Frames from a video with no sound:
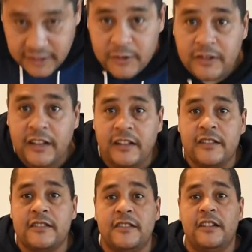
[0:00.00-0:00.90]
You know, if that
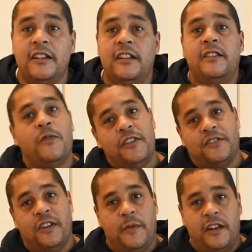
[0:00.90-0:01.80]
looks good, why don't you
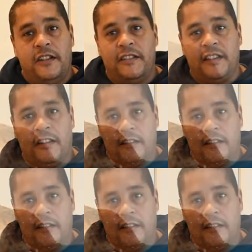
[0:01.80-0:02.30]
come on in and take a